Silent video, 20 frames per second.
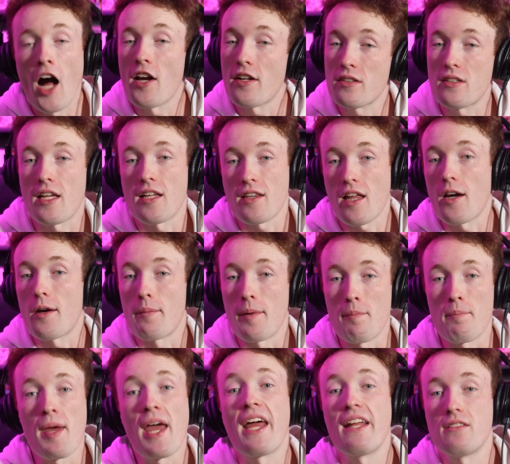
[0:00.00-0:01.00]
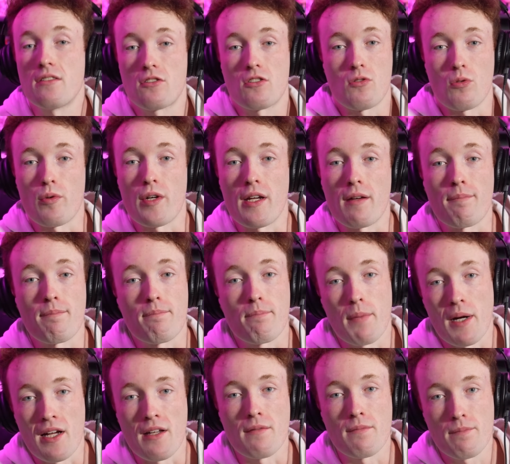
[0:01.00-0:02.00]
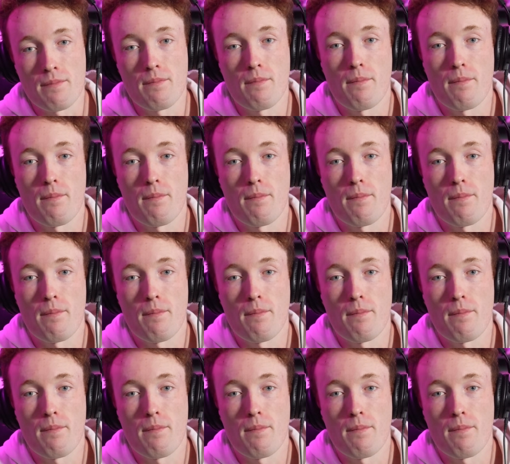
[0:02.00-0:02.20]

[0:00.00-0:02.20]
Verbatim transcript: honestly, I thought it'd be Penn's dream, but.